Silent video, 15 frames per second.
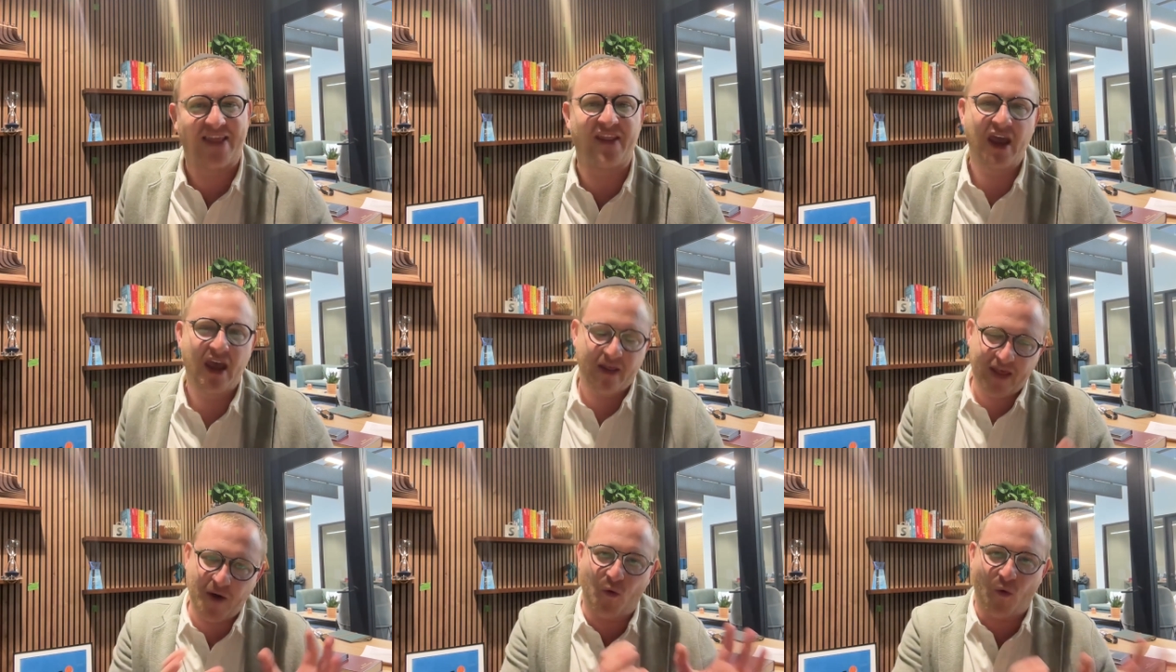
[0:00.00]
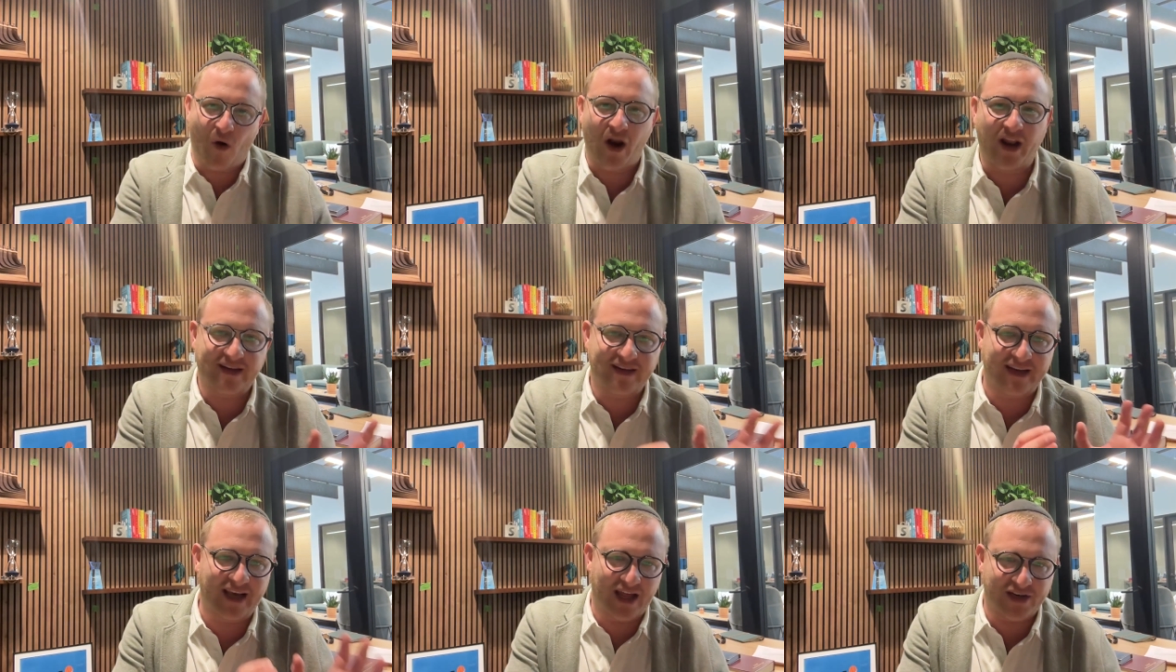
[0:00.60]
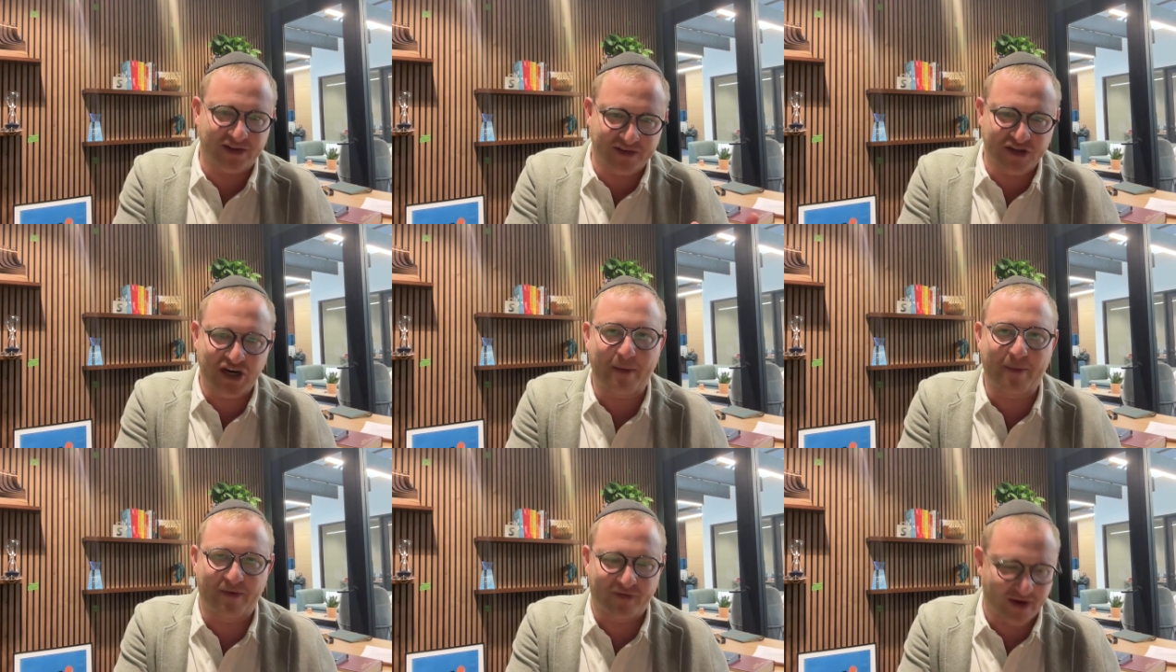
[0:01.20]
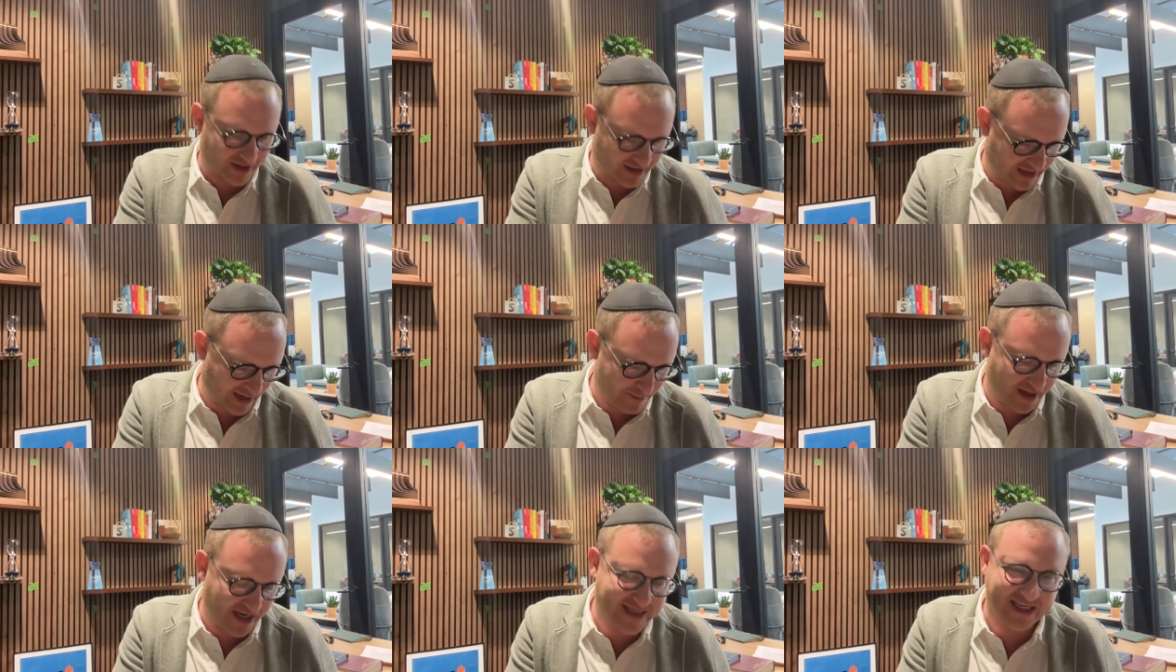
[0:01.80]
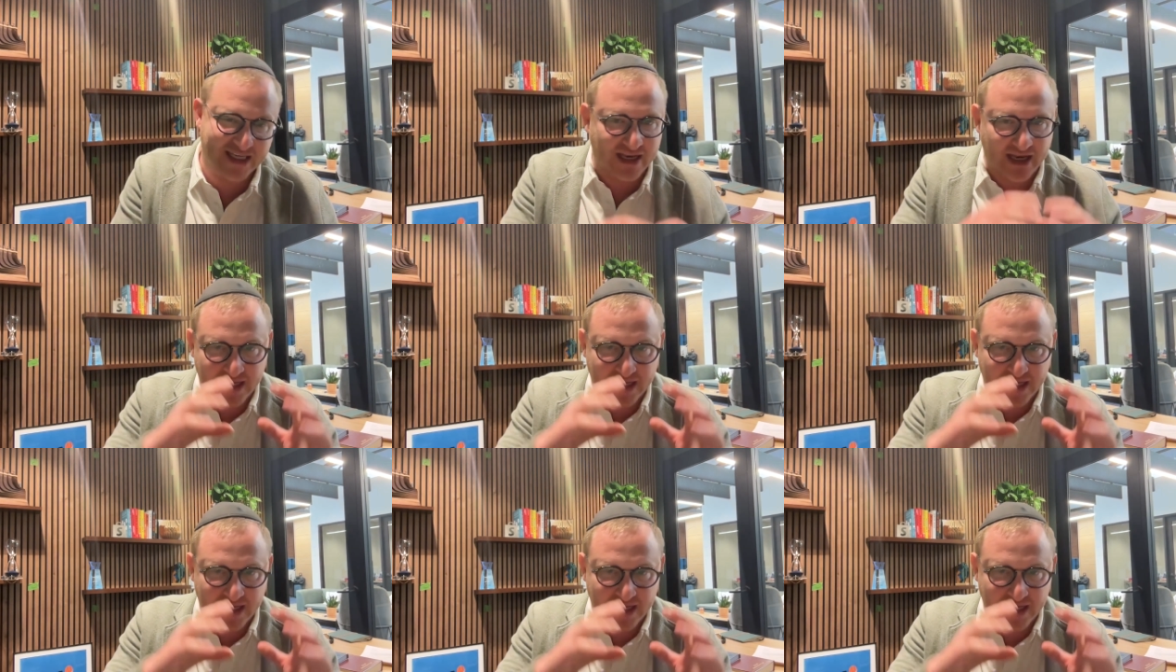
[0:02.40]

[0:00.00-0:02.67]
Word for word: And they wanted to get into the Shopify game, but it's an